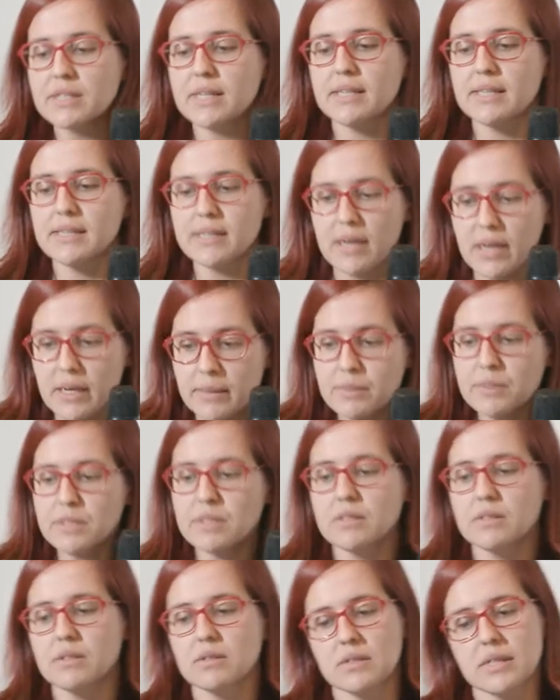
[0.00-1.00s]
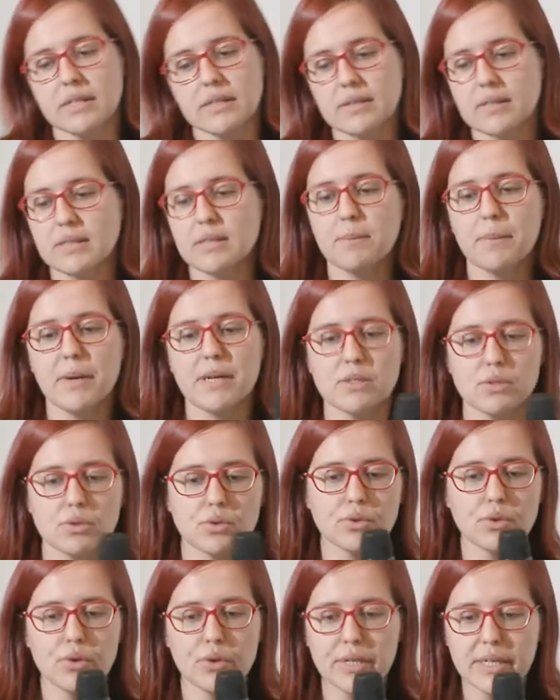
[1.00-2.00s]
at times, it depends on
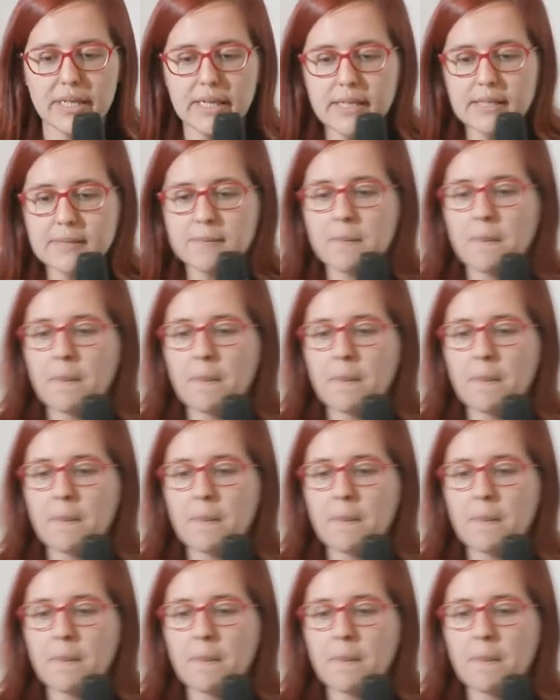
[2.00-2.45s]
your need.